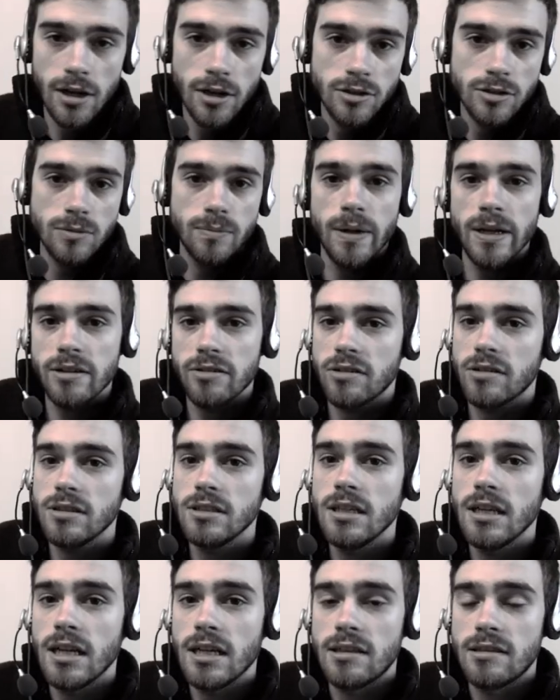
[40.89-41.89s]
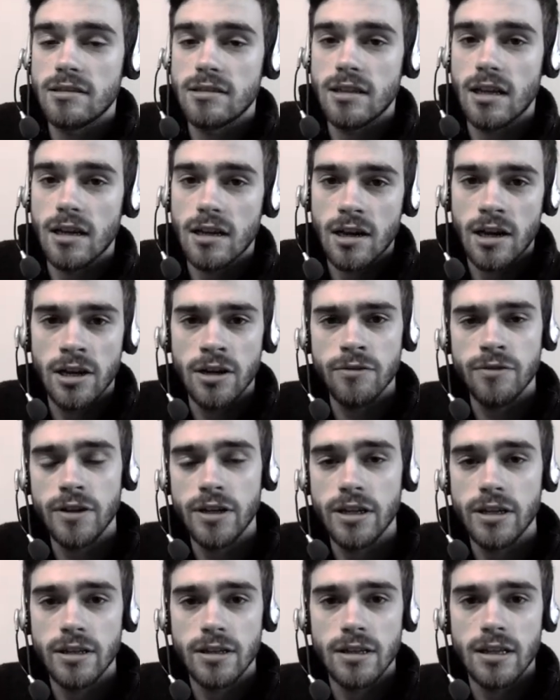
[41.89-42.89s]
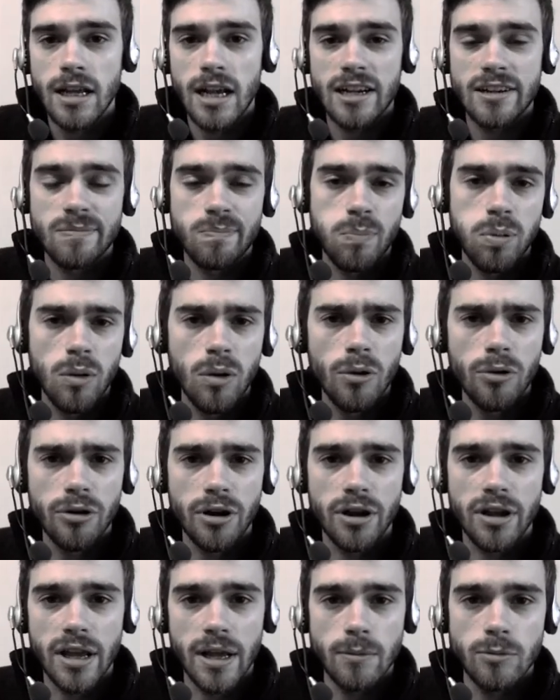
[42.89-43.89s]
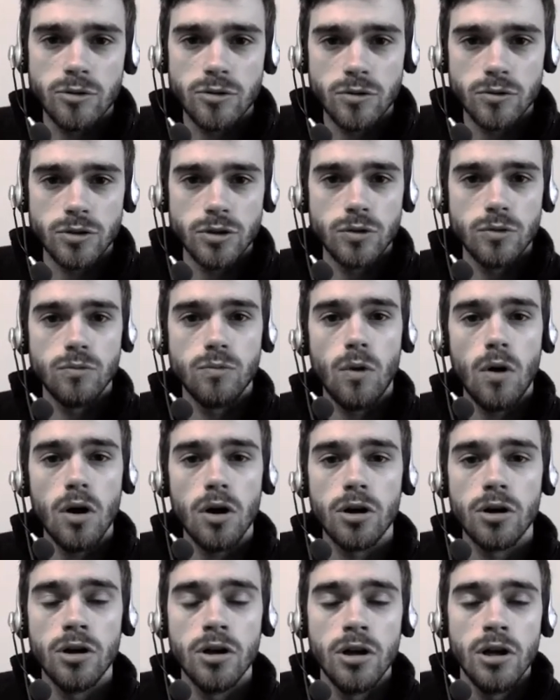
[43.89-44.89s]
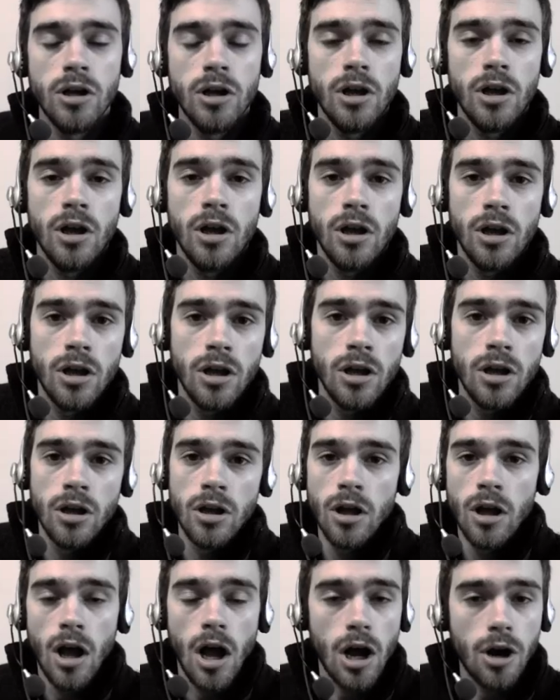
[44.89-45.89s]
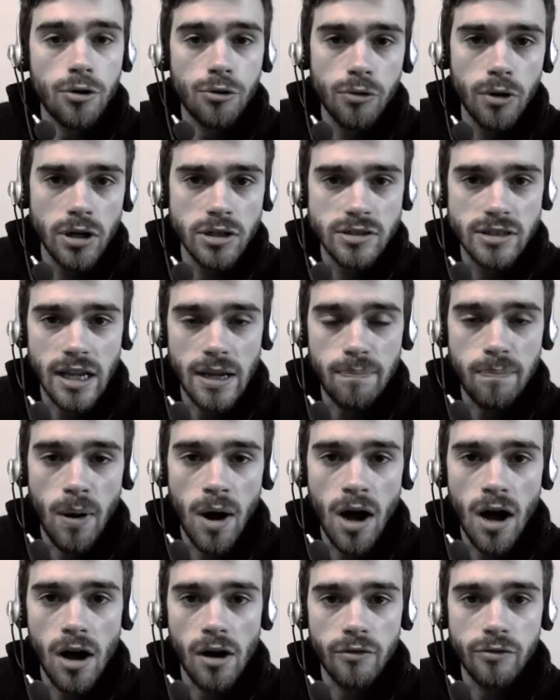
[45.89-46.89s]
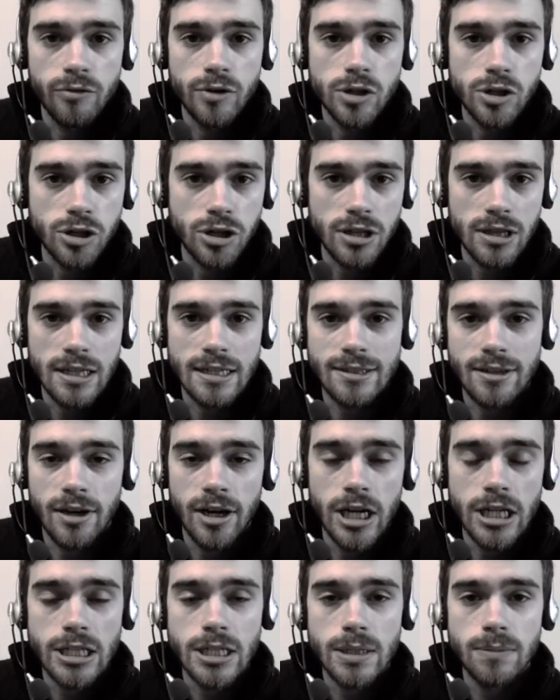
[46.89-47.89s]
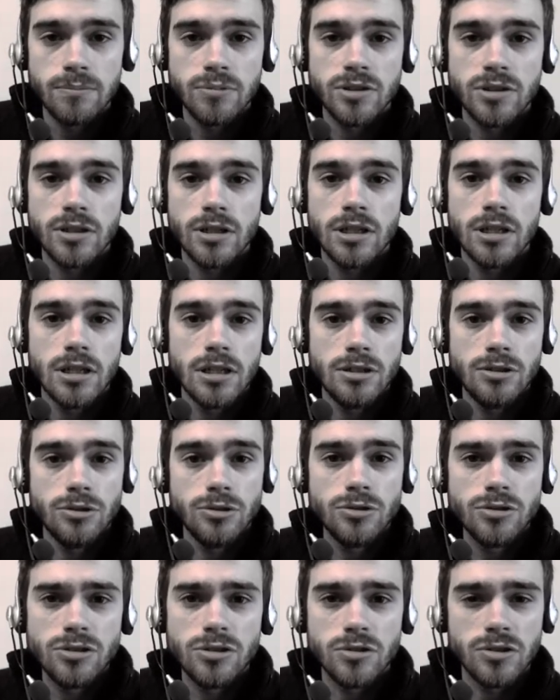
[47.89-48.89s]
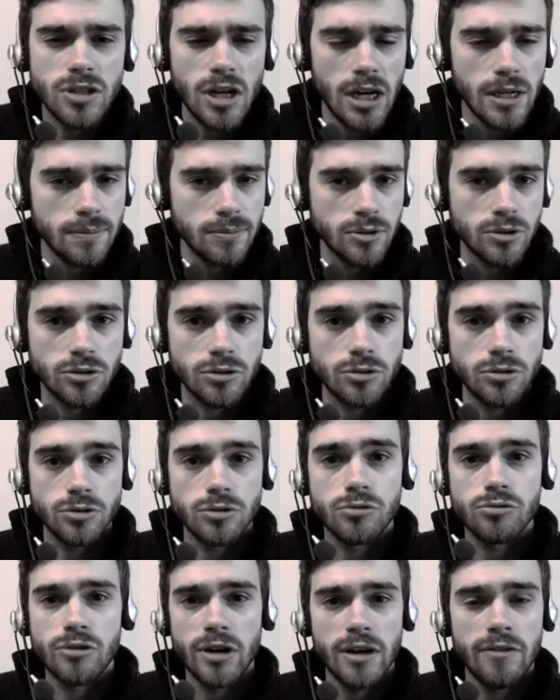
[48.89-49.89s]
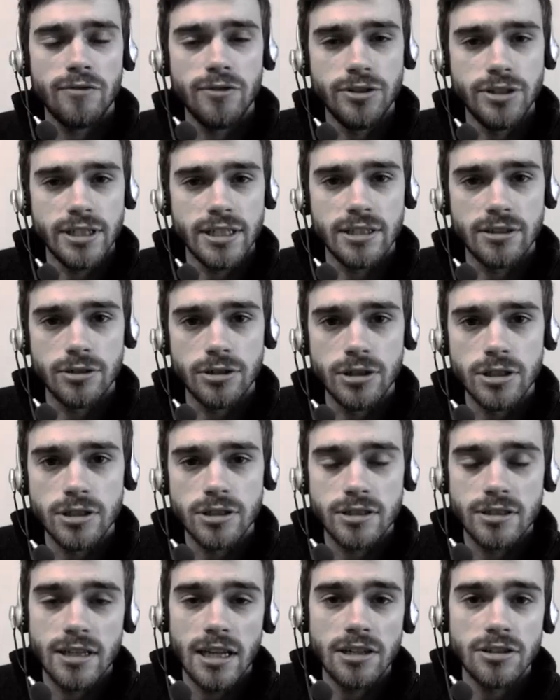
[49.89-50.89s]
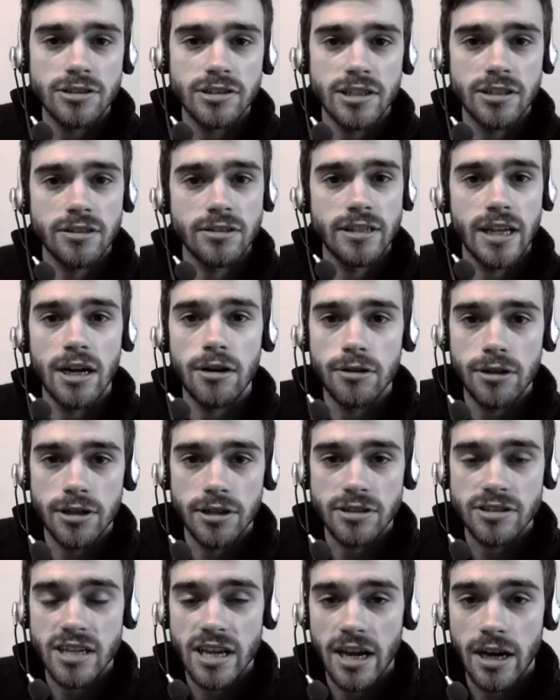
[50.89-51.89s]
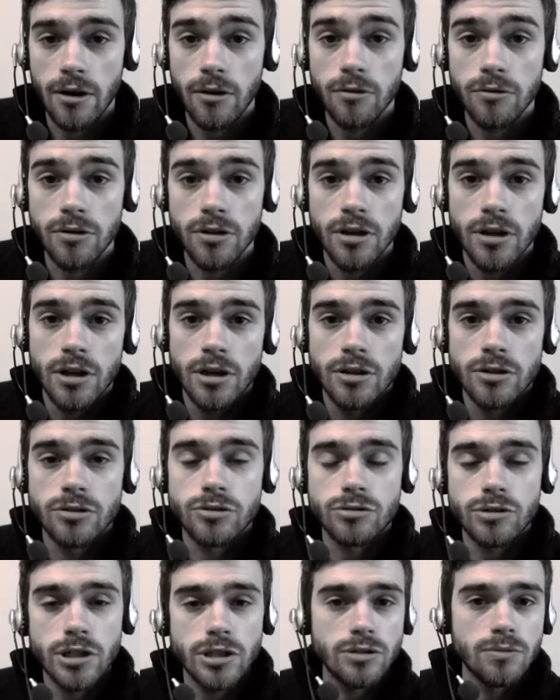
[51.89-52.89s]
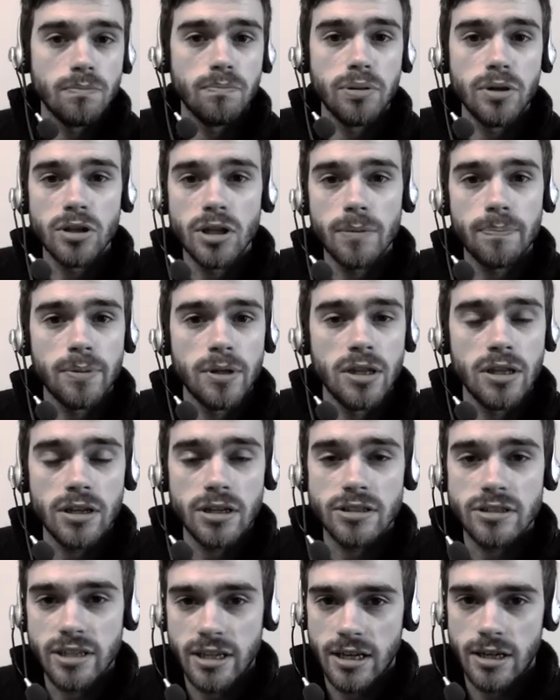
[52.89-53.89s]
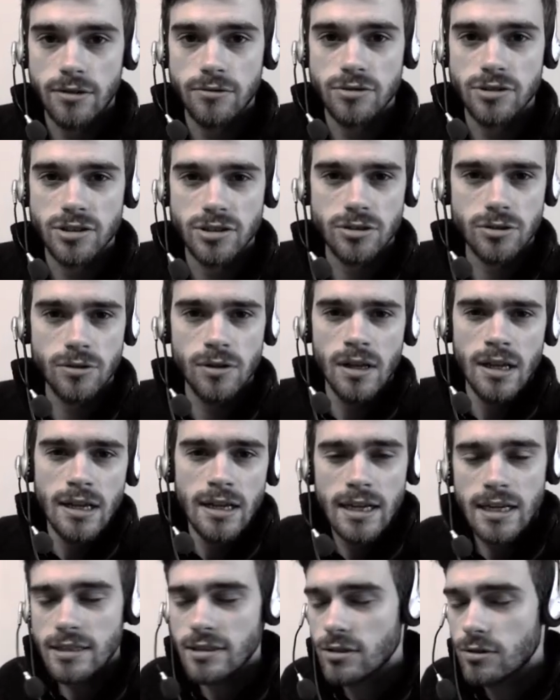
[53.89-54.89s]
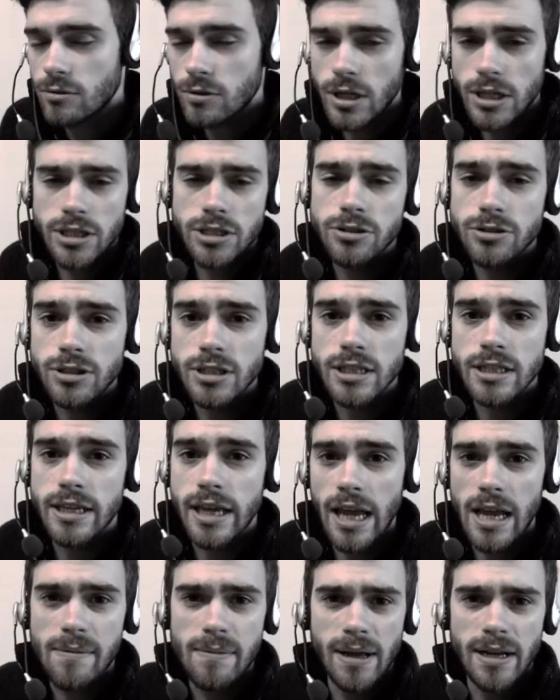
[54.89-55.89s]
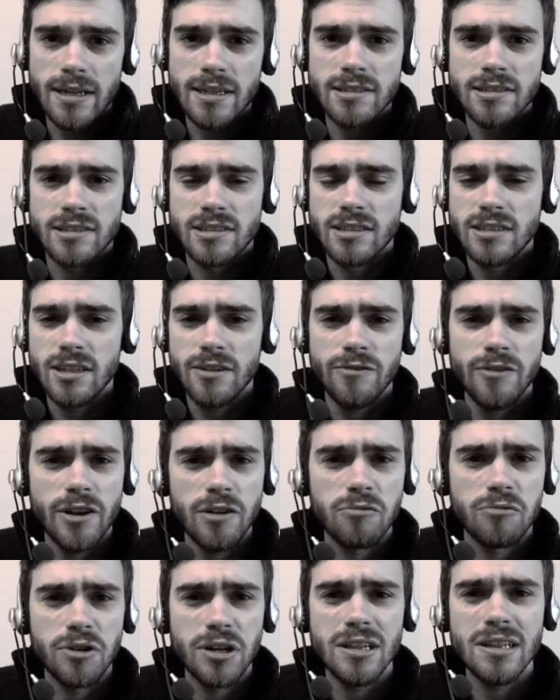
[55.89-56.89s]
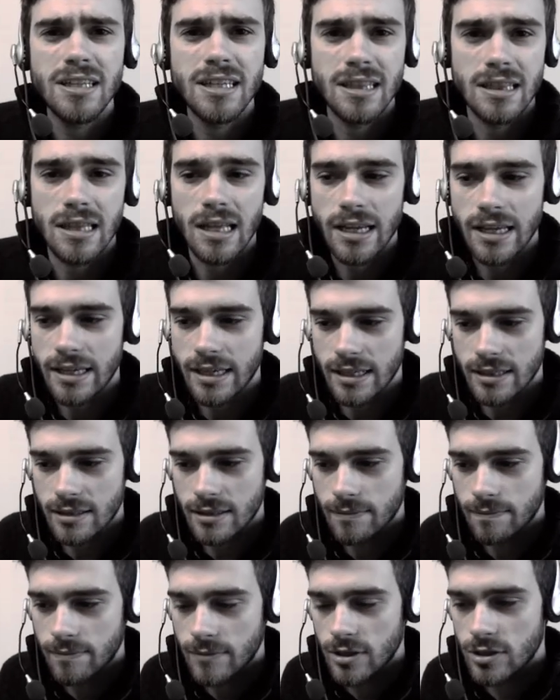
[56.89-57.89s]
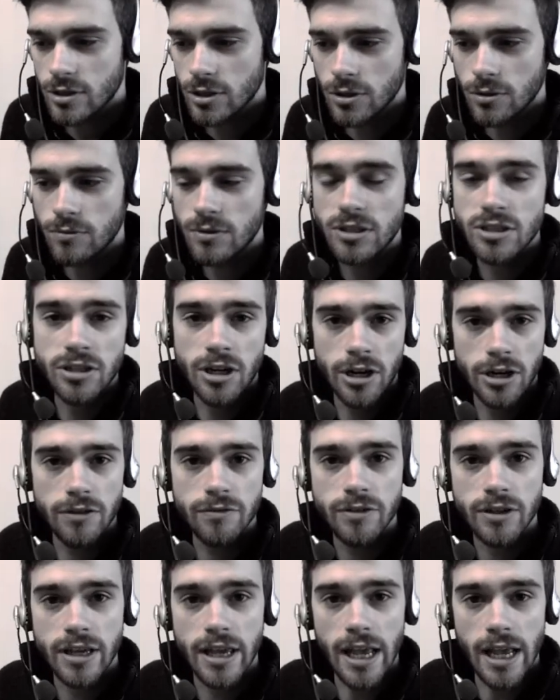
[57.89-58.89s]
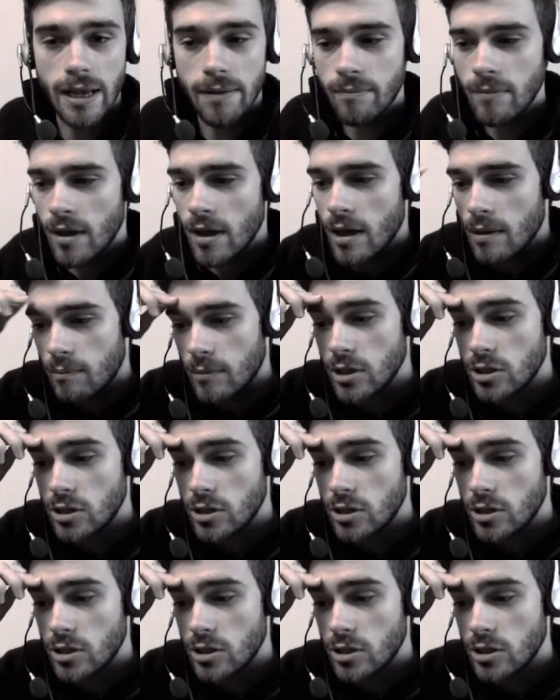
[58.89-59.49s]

So basically it's a kind of an exploring game. So you walk across a path where you collect items, use those items to craft unique goods, then you settle down in a town, you try to build up a nice house. So it's quite a unique game and there's nothing really like it. So we start off the game by